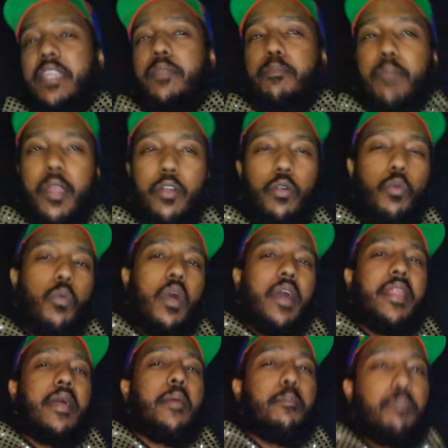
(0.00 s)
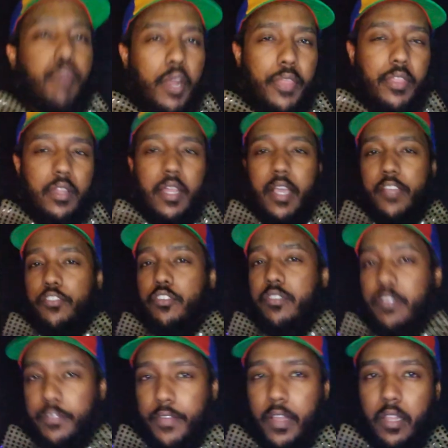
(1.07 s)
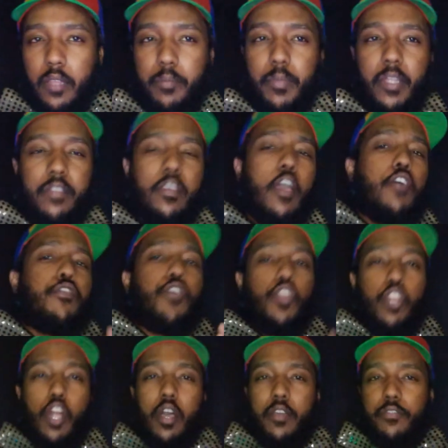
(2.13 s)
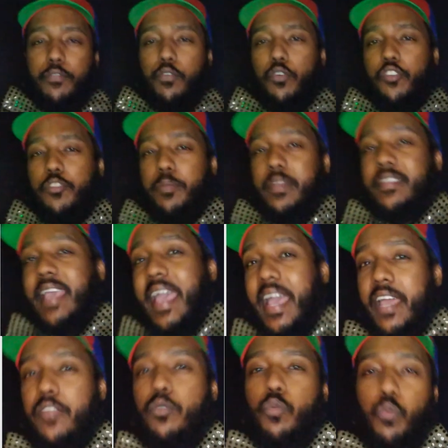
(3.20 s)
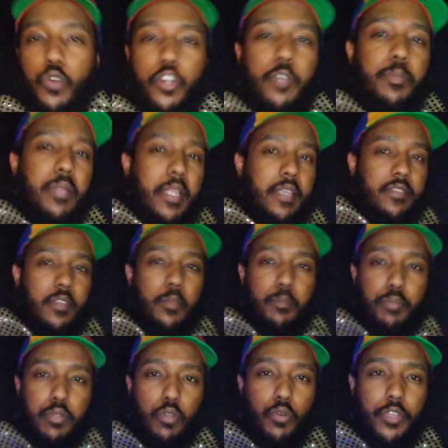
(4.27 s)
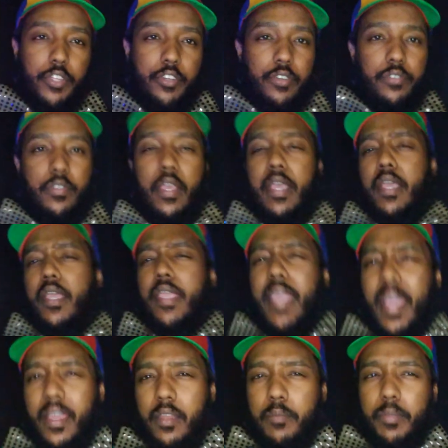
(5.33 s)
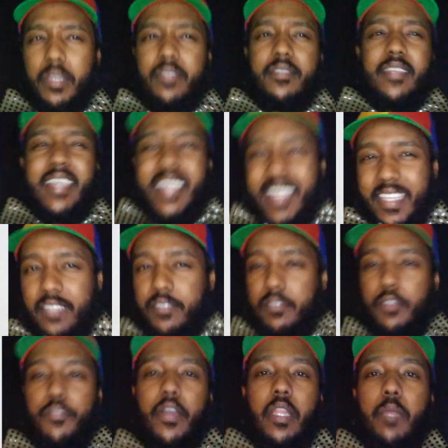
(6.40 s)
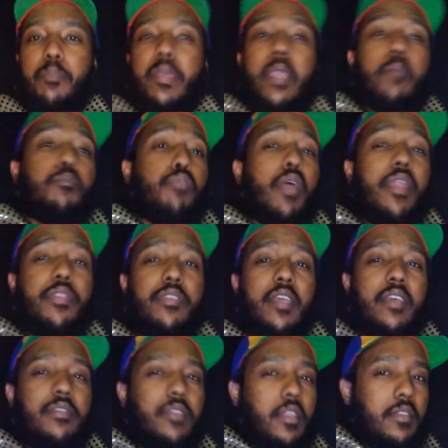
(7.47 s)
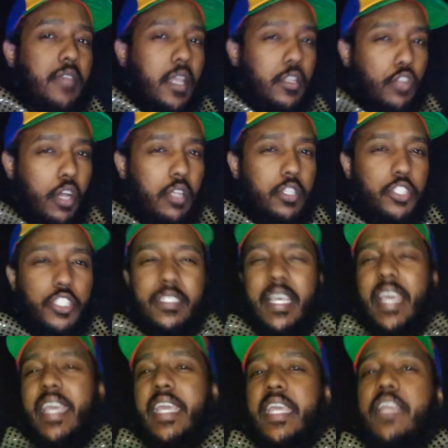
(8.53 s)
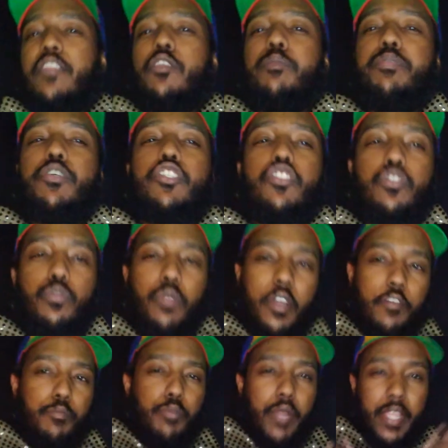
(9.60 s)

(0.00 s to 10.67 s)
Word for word: in marijuana breathalyzer development for law enforcement and workplace employers. Cannabix is developing breath testing technologies in the pursuit of